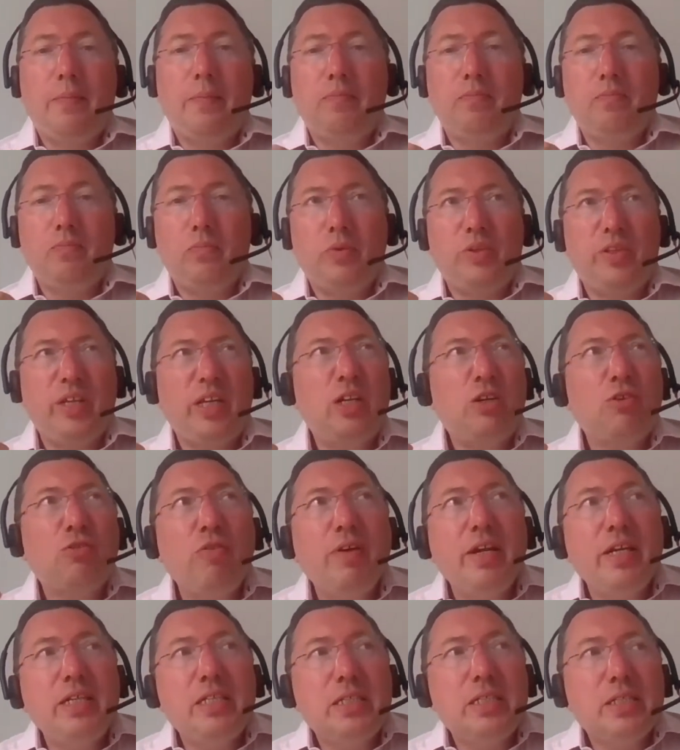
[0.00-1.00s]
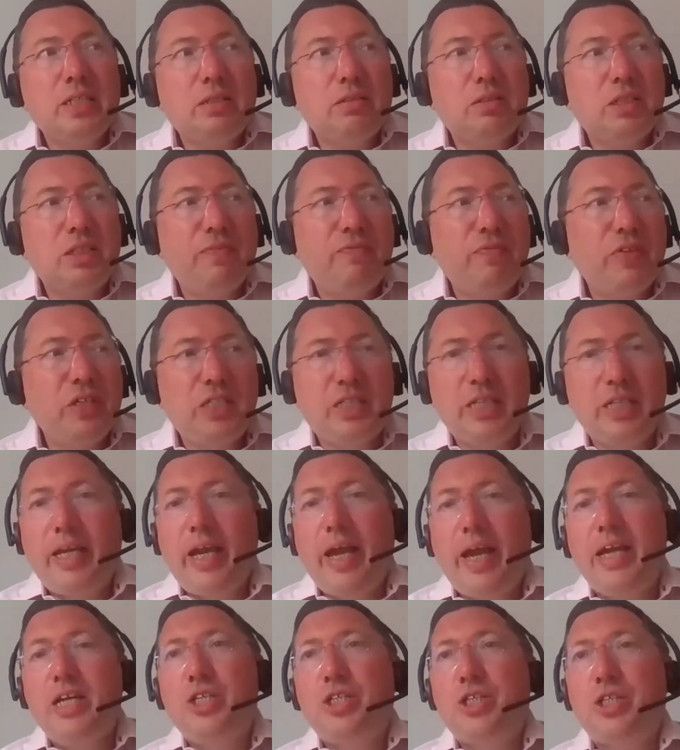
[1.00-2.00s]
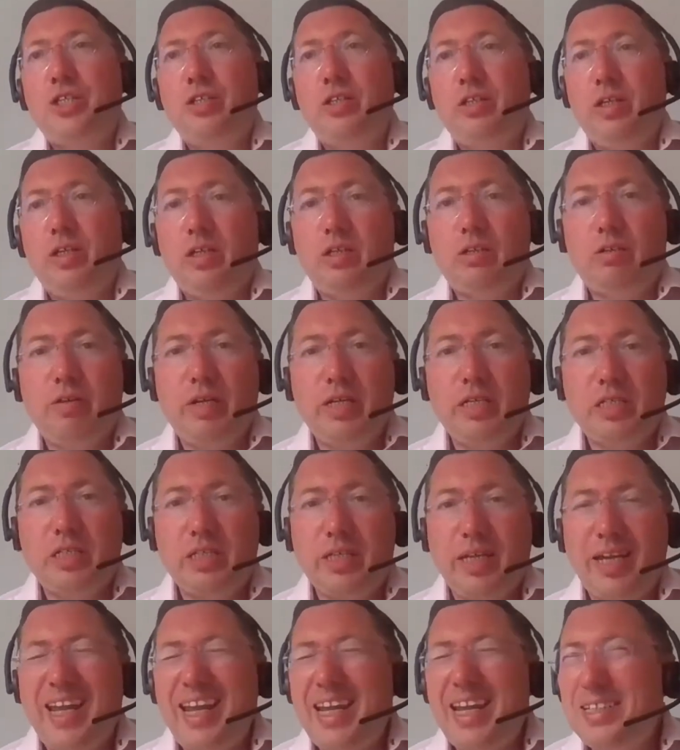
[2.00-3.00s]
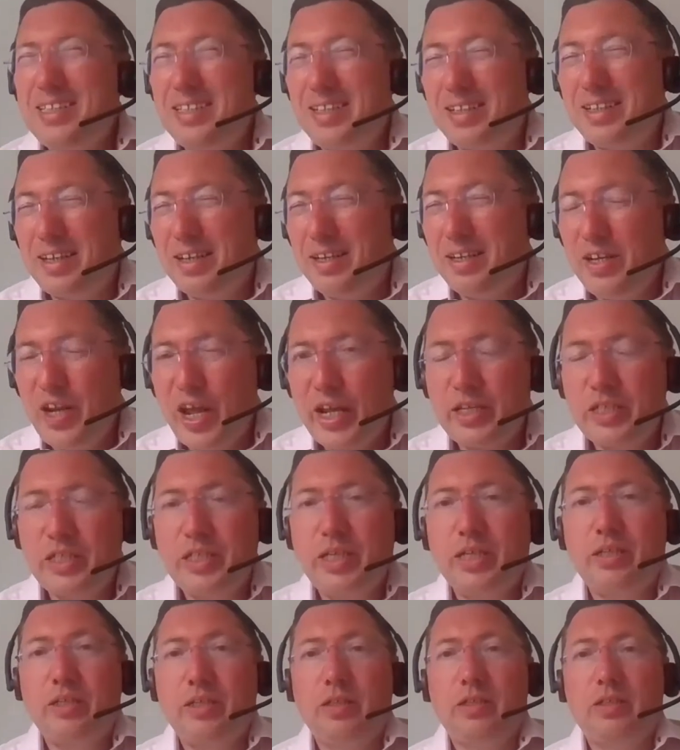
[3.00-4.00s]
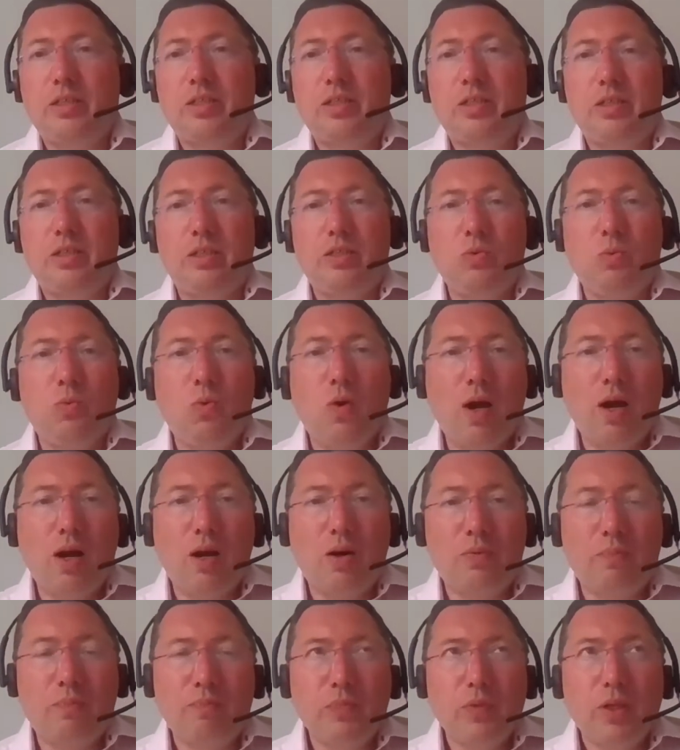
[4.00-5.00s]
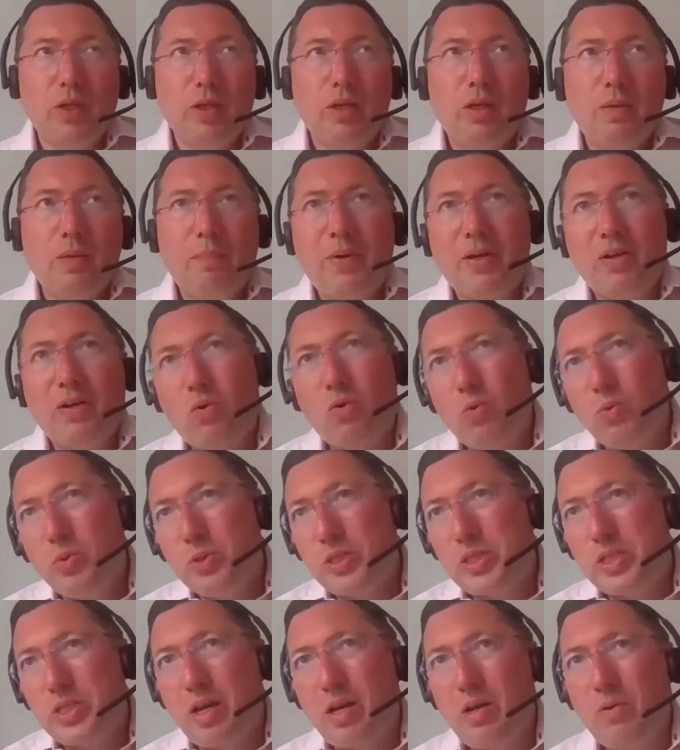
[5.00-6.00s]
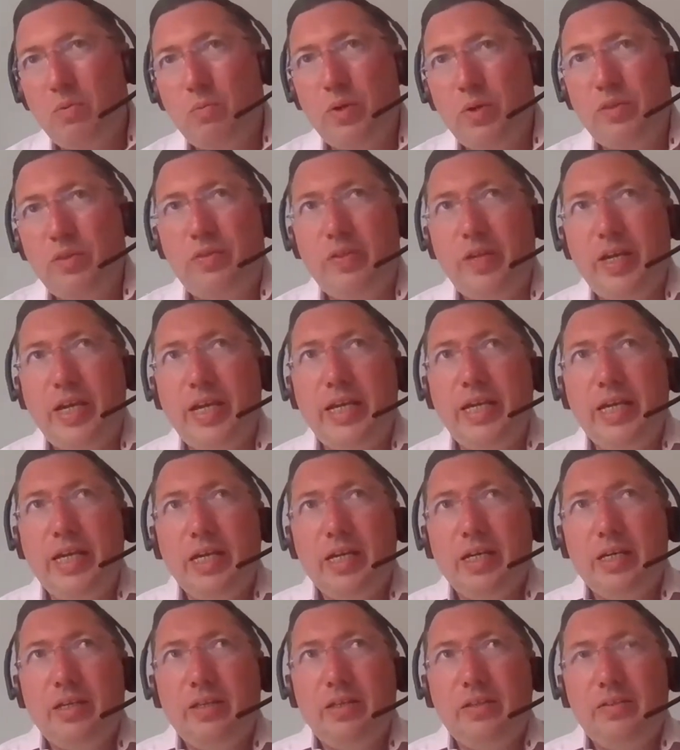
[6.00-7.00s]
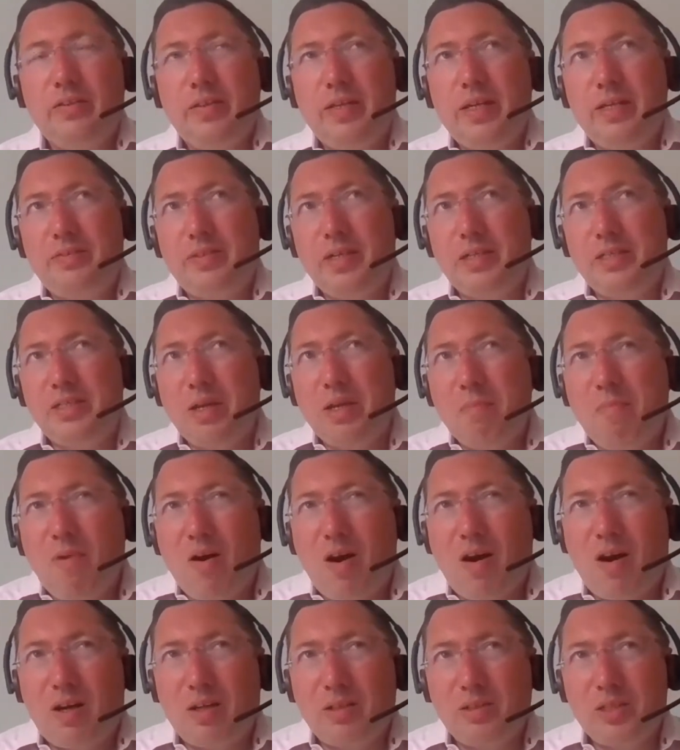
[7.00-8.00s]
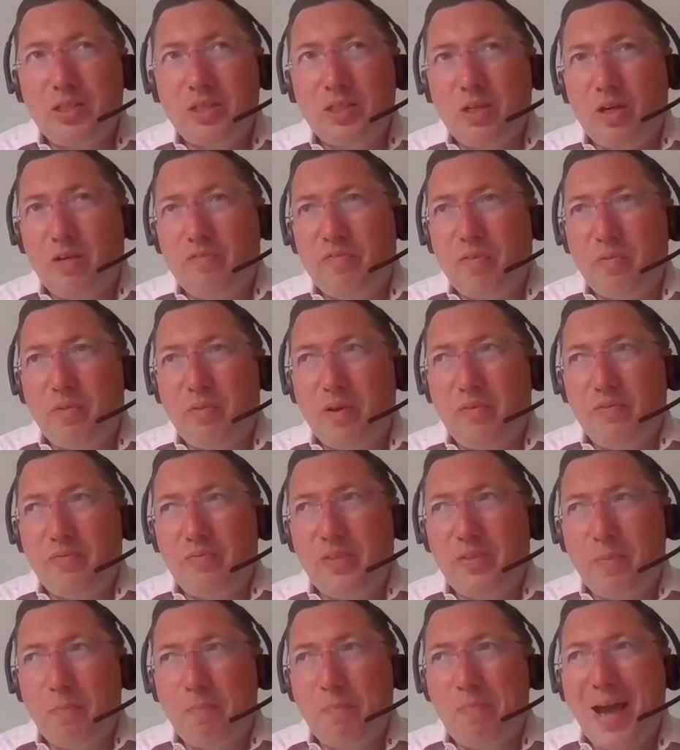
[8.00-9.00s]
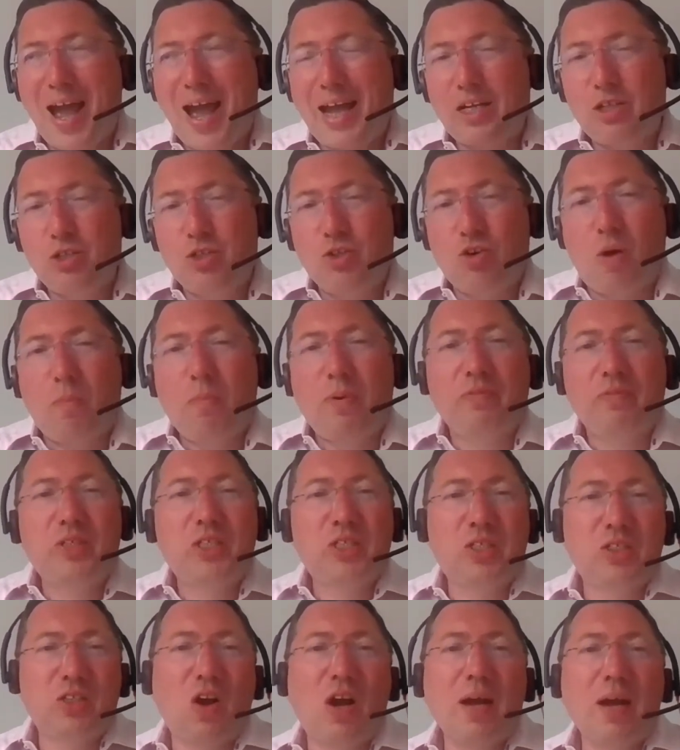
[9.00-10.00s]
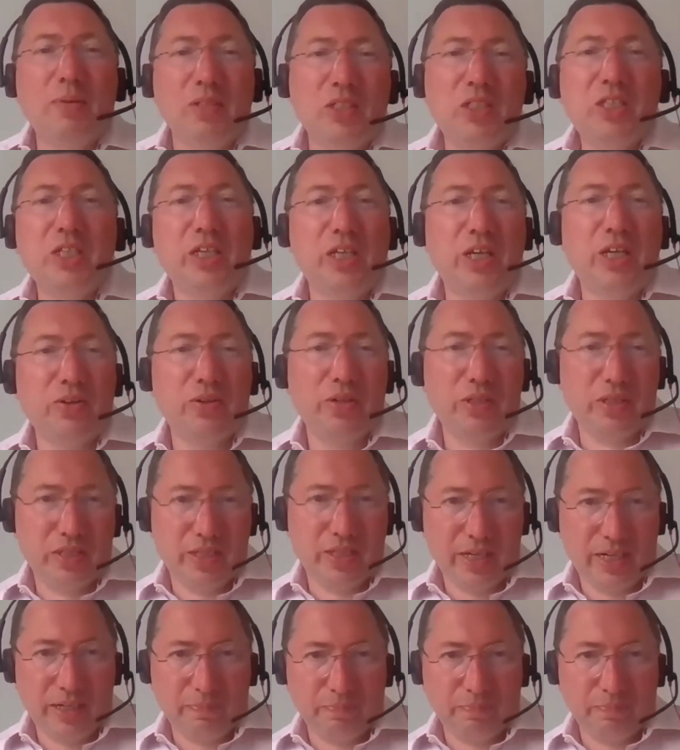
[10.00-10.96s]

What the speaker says: with increased sophistication, increased interconnectedness as well, but also with the demands of the backdrop of cybersecurity.